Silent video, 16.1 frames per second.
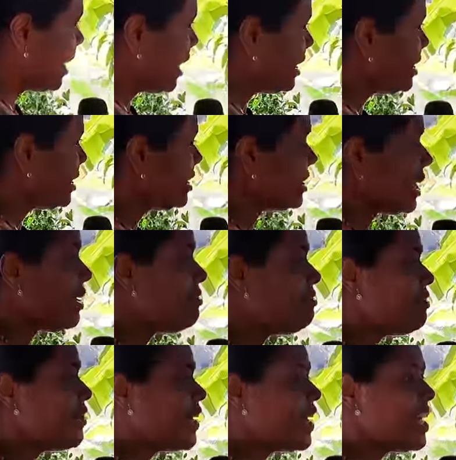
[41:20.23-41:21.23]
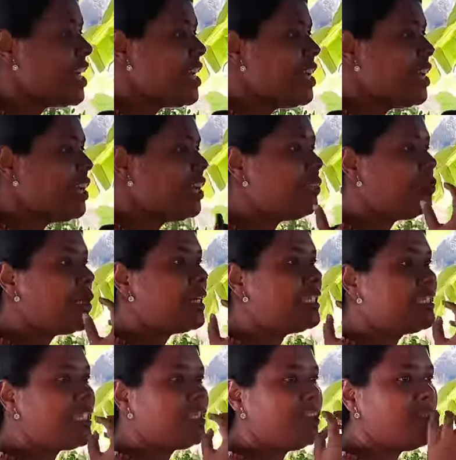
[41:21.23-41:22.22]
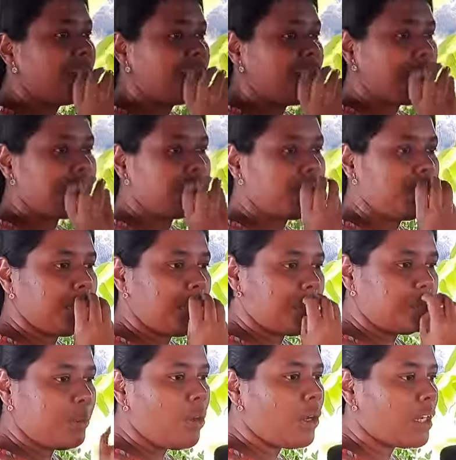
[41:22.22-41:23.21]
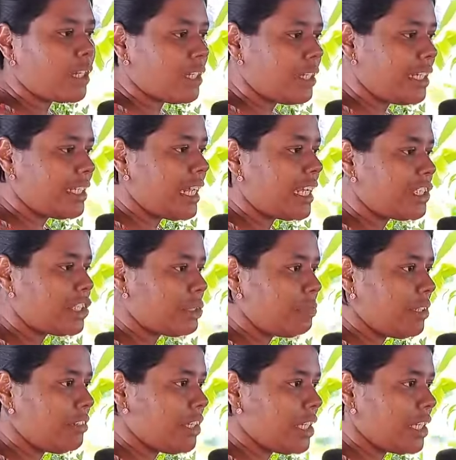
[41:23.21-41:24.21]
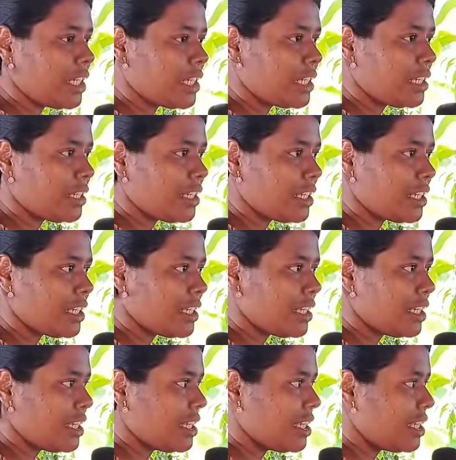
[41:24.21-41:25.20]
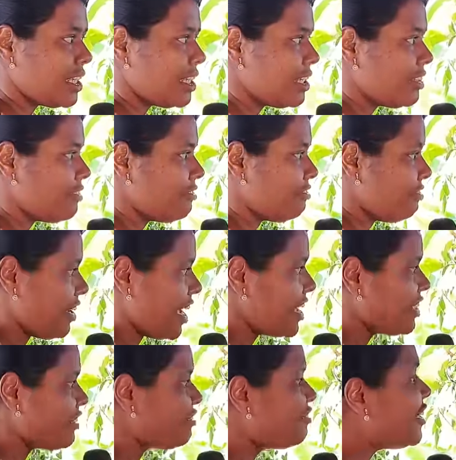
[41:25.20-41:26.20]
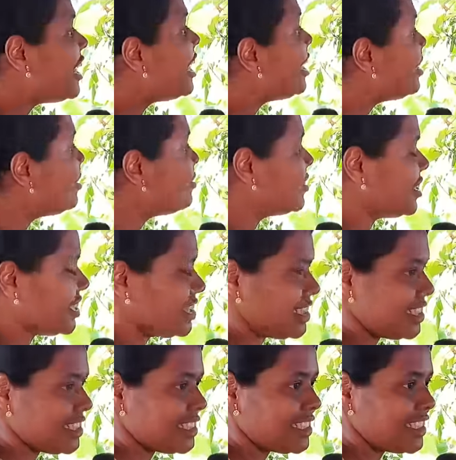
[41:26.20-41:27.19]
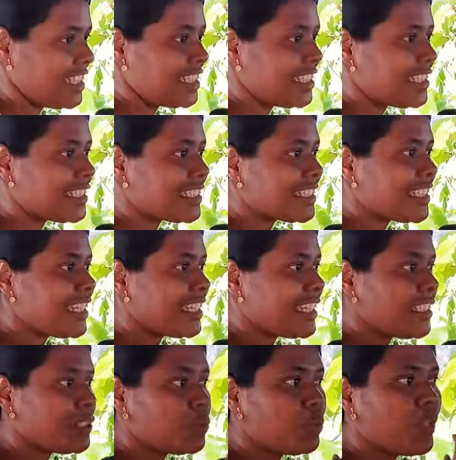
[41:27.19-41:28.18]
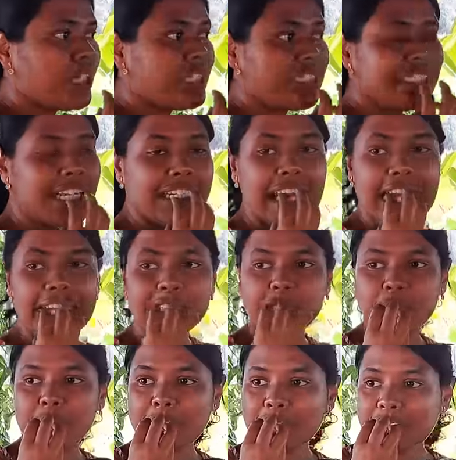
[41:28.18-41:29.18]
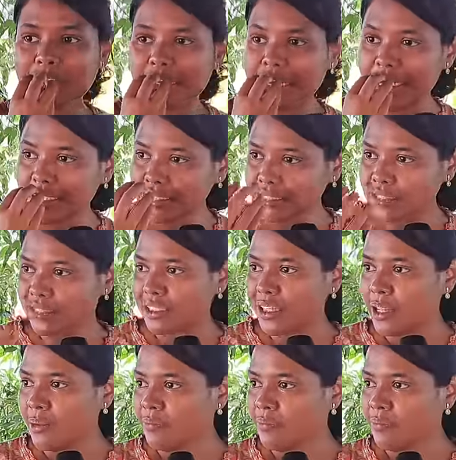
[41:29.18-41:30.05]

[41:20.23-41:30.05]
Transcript: In the same way, words are not just to be spoken, it has to be faith-filled words. It is, it is words that has to be released.